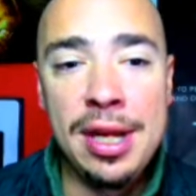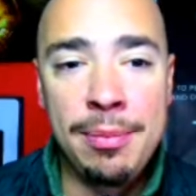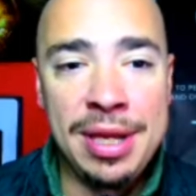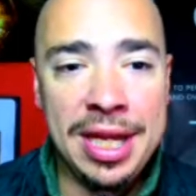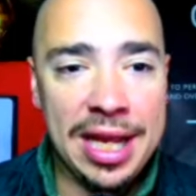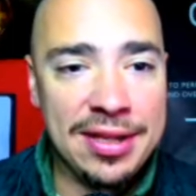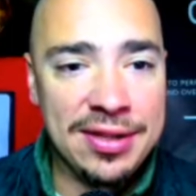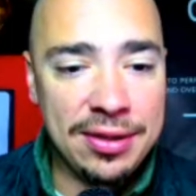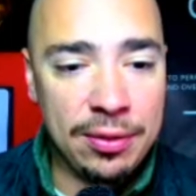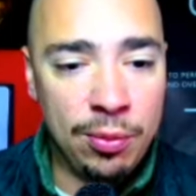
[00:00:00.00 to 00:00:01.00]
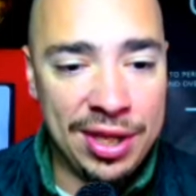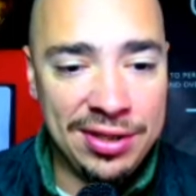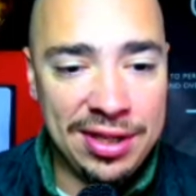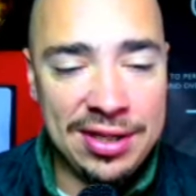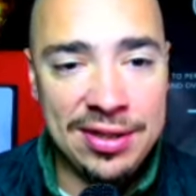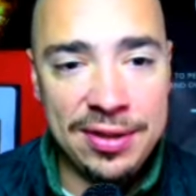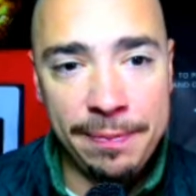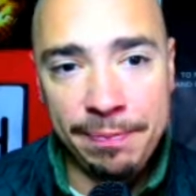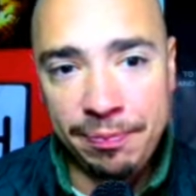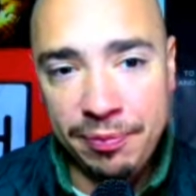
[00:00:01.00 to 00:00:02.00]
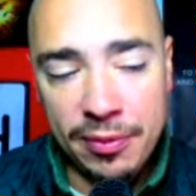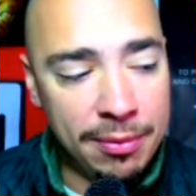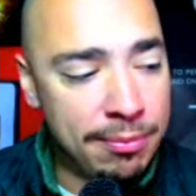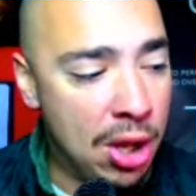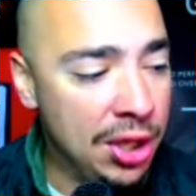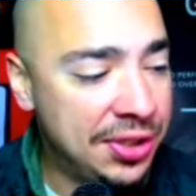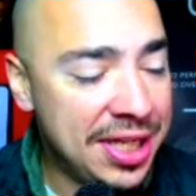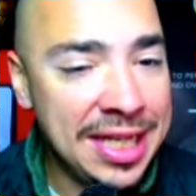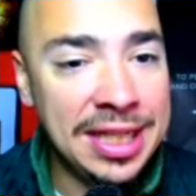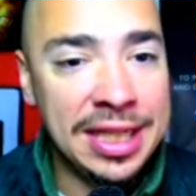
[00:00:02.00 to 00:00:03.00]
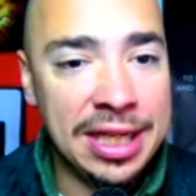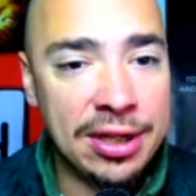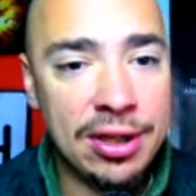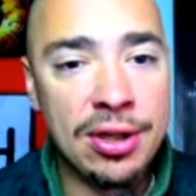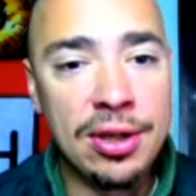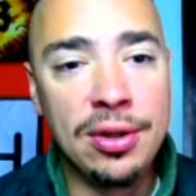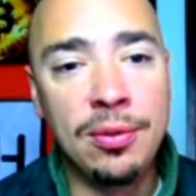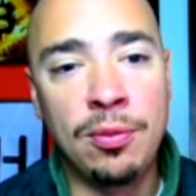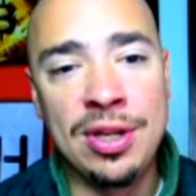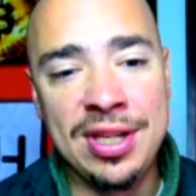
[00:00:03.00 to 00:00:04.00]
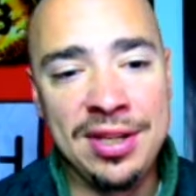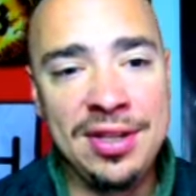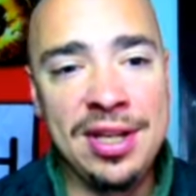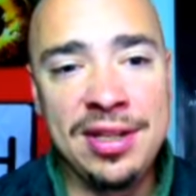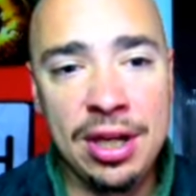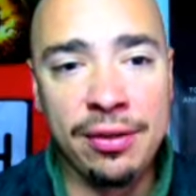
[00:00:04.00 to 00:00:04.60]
because this is multi-year resistance here.